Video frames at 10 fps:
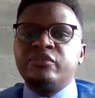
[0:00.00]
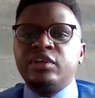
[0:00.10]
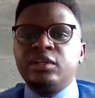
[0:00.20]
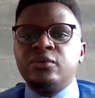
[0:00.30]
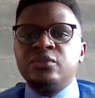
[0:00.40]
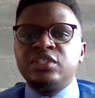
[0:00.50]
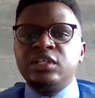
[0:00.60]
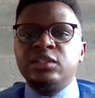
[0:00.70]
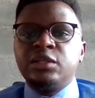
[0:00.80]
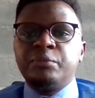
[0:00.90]
who's the vendor who's
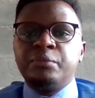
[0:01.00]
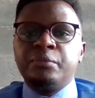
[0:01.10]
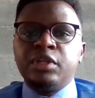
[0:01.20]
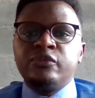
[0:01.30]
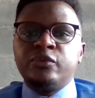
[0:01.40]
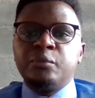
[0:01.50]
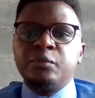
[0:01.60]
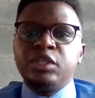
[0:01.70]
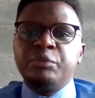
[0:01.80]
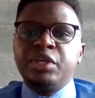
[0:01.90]
selling a platform,
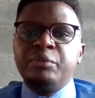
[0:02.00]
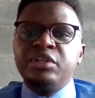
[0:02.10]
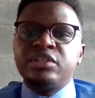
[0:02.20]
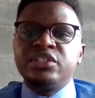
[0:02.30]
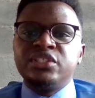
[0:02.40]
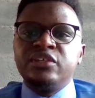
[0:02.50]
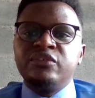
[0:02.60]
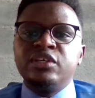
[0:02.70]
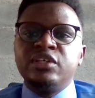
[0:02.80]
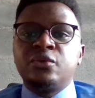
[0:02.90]
the payment
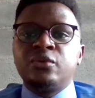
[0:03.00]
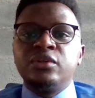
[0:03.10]
received as